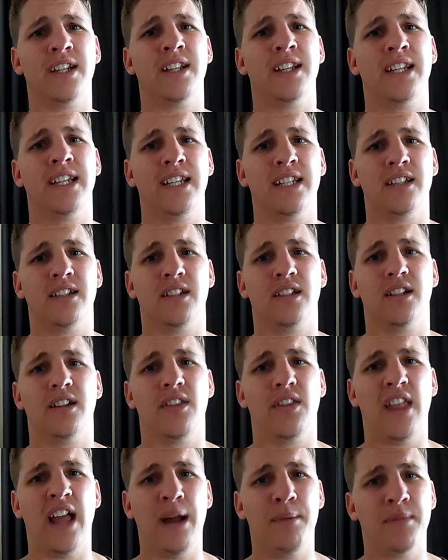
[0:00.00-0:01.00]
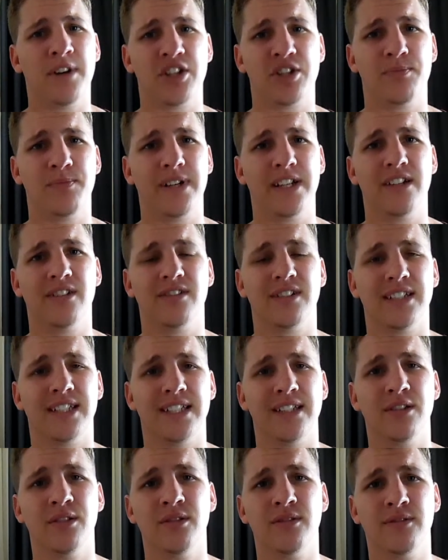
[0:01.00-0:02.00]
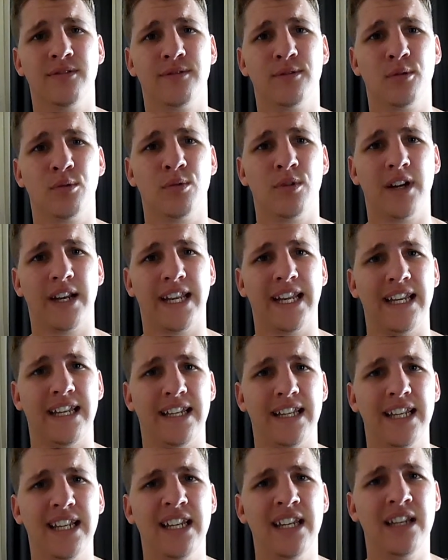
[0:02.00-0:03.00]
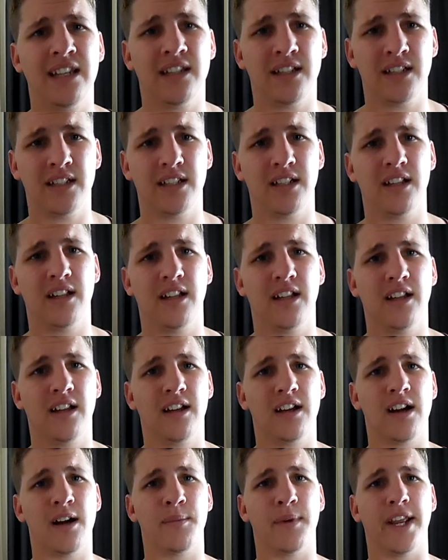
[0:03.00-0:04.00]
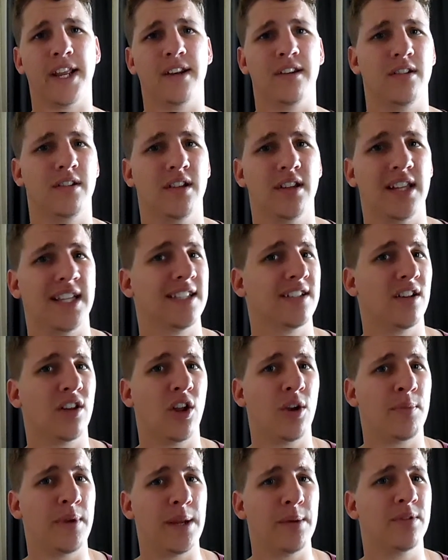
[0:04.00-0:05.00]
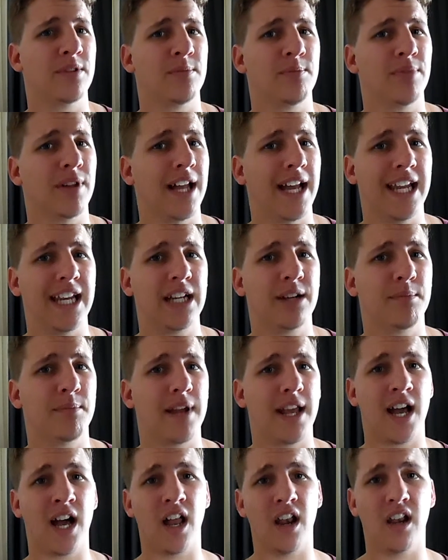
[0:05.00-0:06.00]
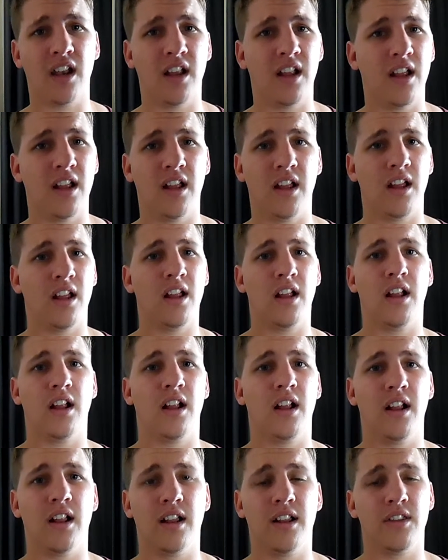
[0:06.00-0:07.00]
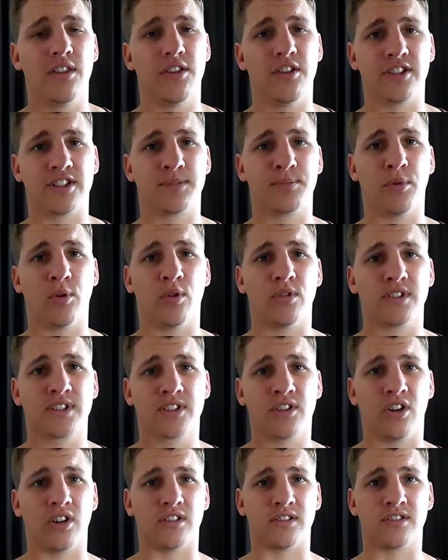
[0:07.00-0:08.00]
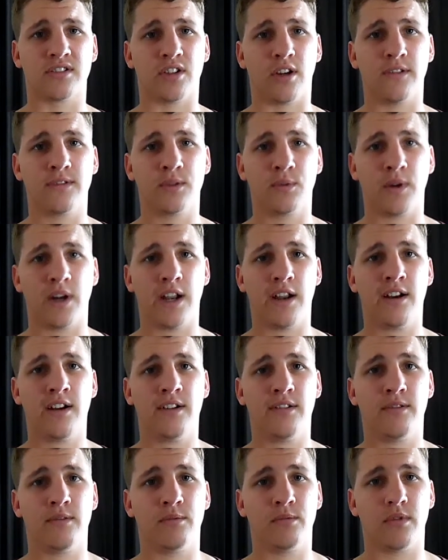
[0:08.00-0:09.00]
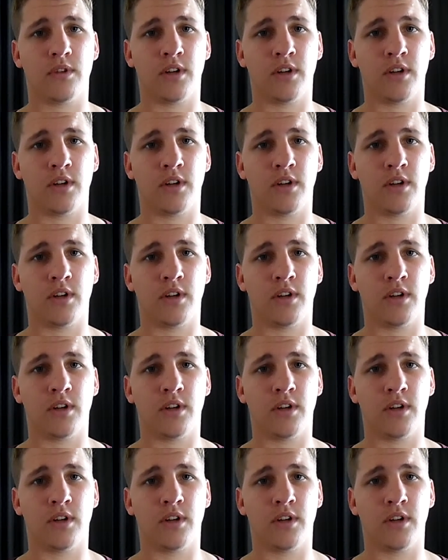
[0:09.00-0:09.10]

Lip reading: really that much bigger a deal for what he did. I mean, there's a lot of people complaining about the sport's gone soft or whatever.